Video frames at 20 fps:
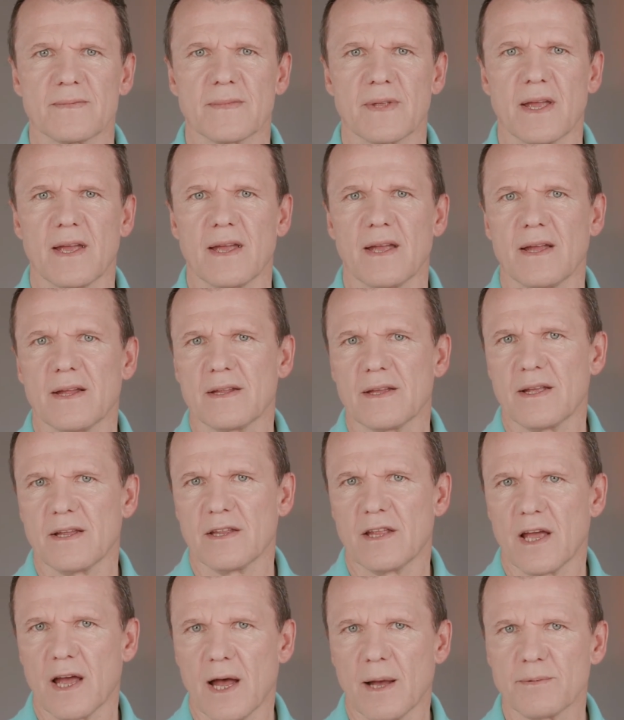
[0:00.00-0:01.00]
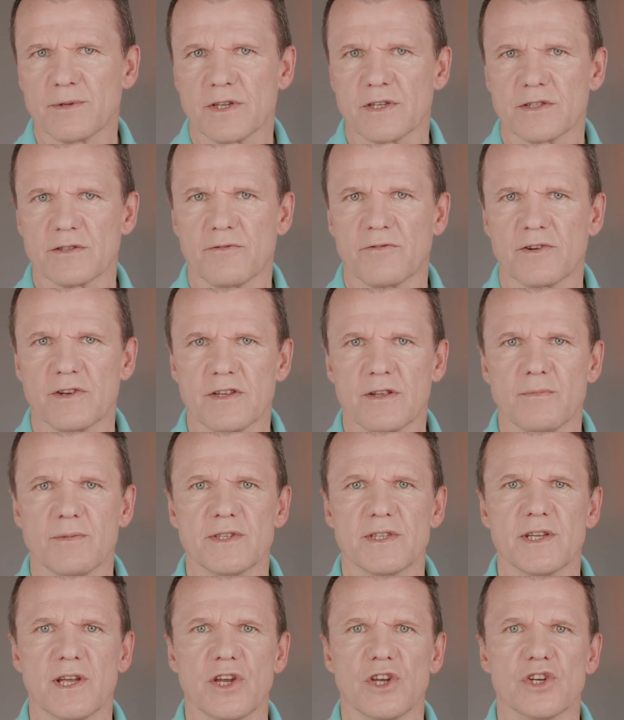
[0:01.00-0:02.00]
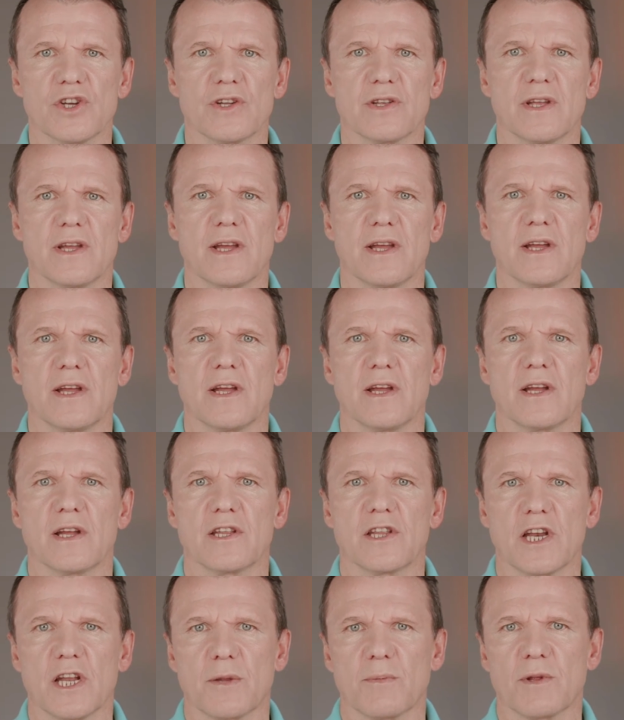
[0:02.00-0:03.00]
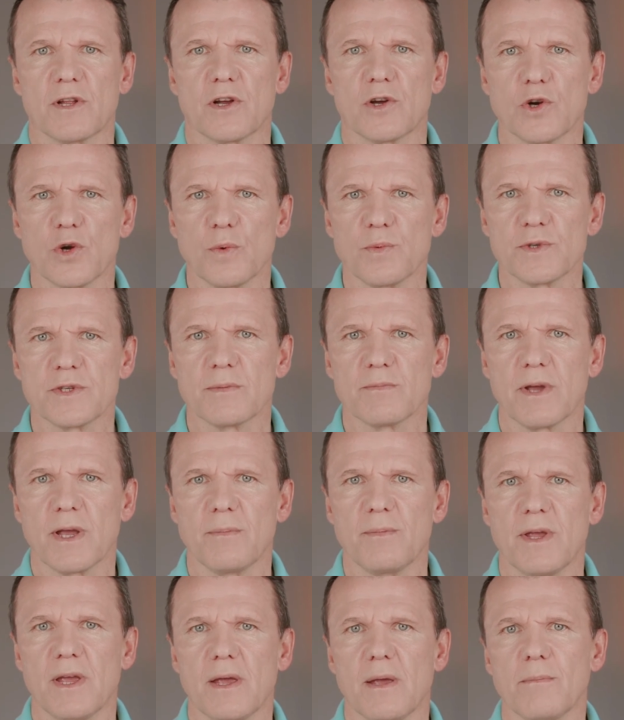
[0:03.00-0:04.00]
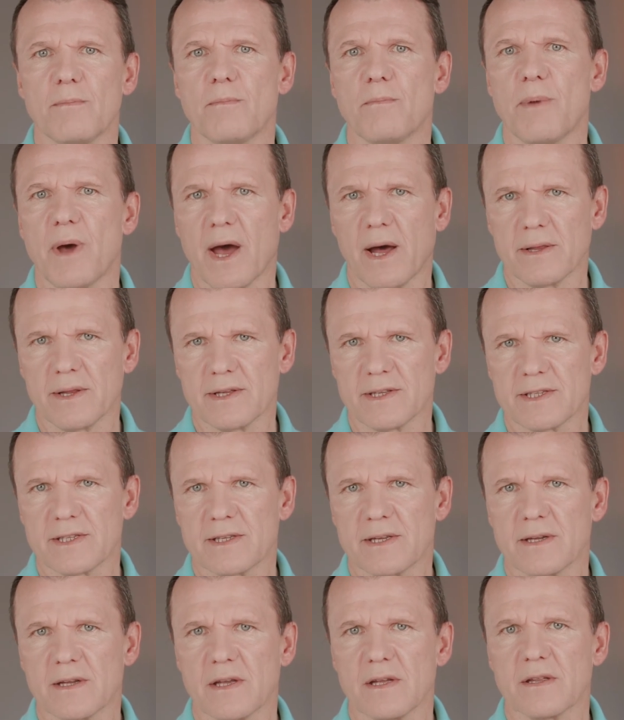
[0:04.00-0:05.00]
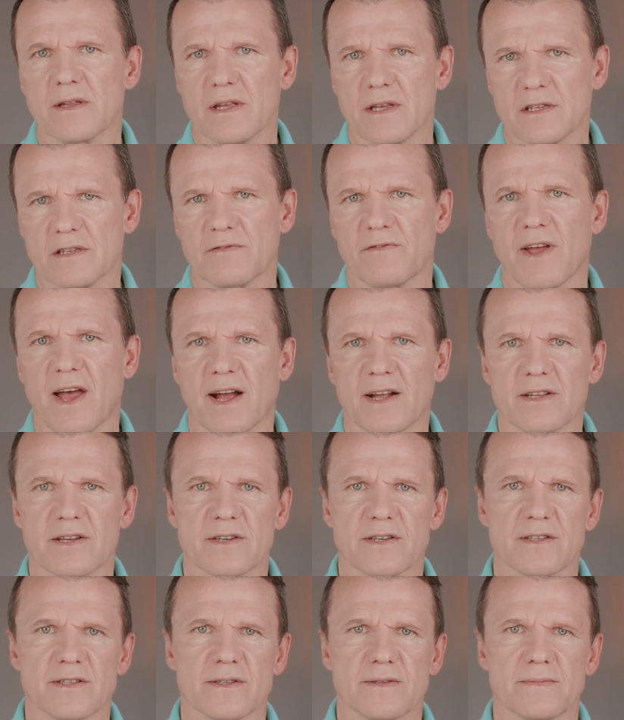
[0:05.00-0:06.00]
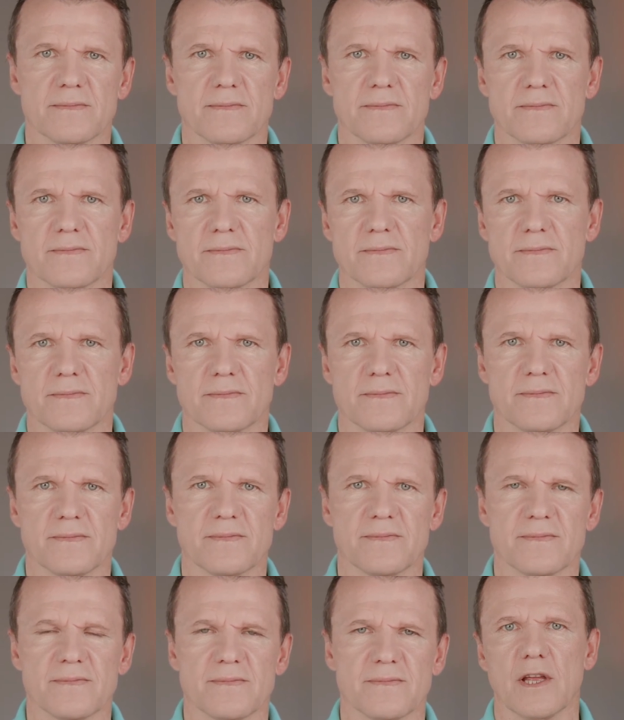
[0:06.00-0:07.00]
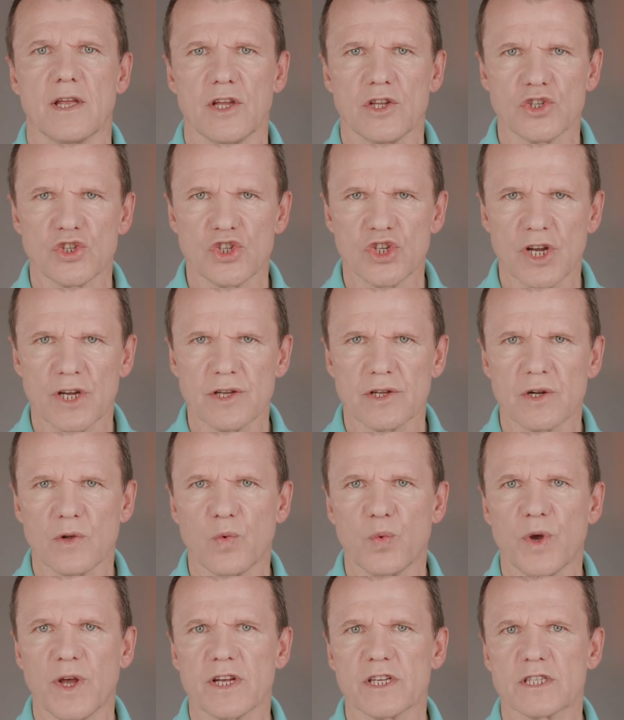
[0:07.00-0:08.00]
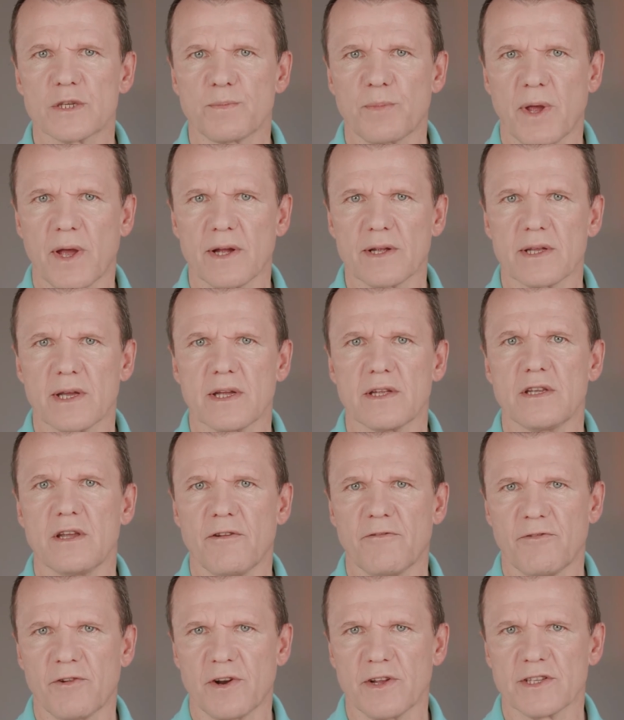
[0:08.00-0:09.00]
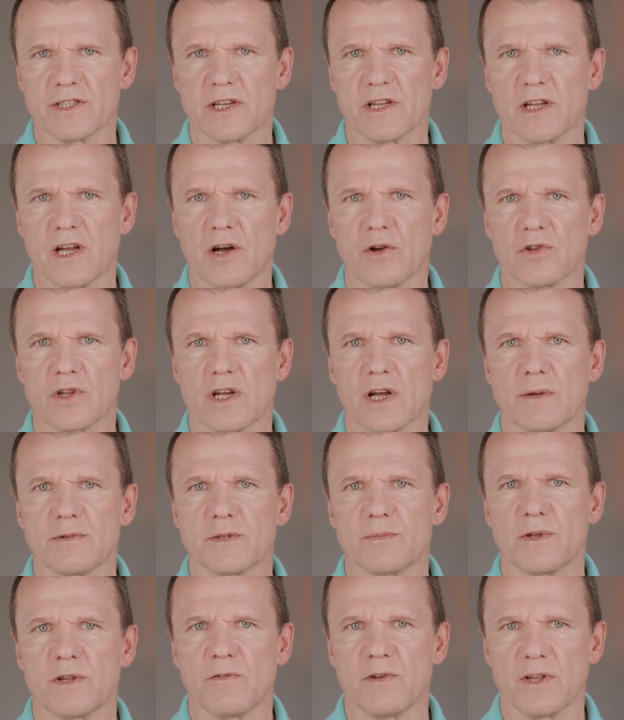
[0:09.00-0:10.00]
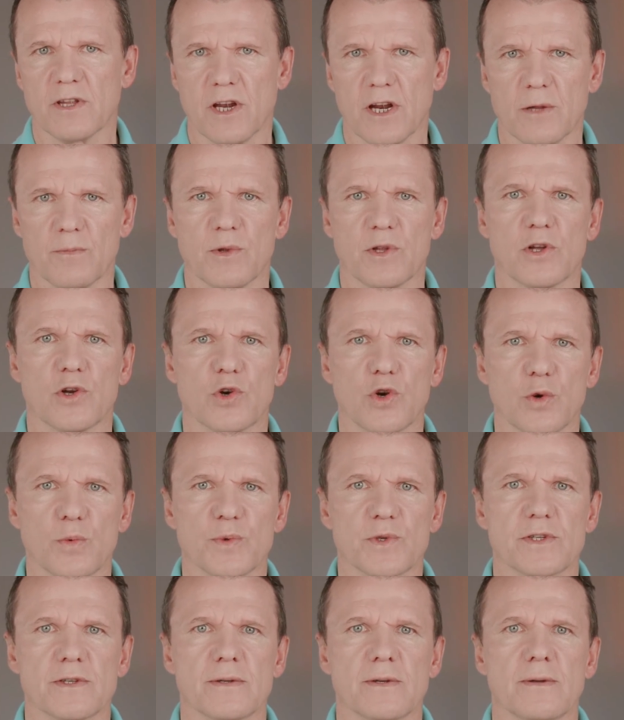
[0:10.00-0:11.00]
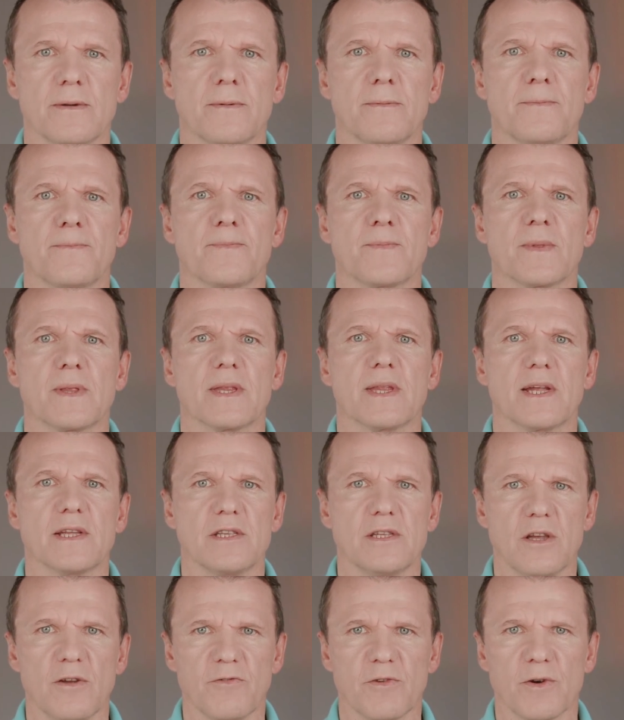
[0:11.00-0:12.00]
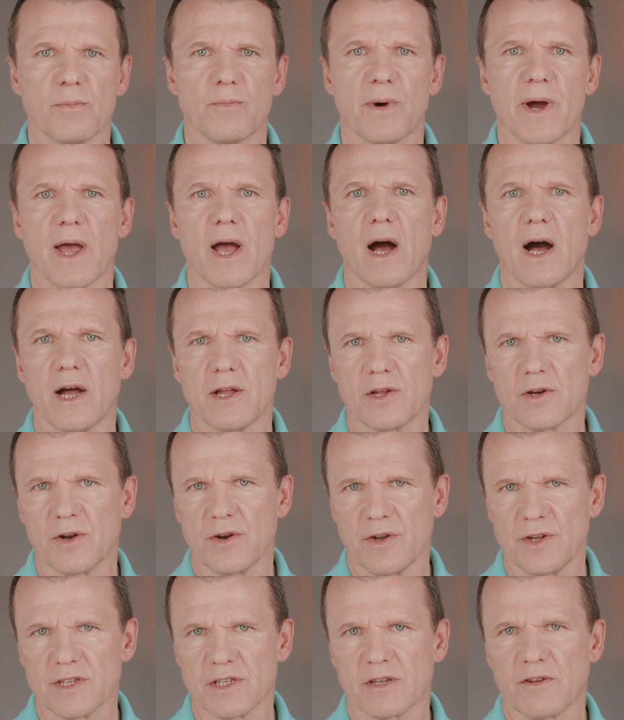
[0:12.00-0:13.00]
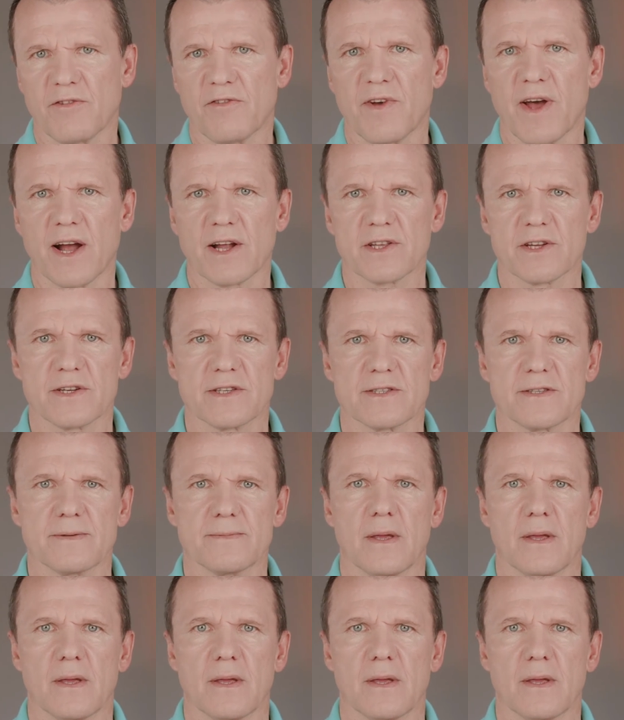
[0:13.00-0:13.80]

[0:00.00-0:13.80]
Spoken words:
And in the absence of randomization, treatment groups may be imbalanced in these factors. In general, we expect a difference in outcomes between treatment groups that differ by other risk factors.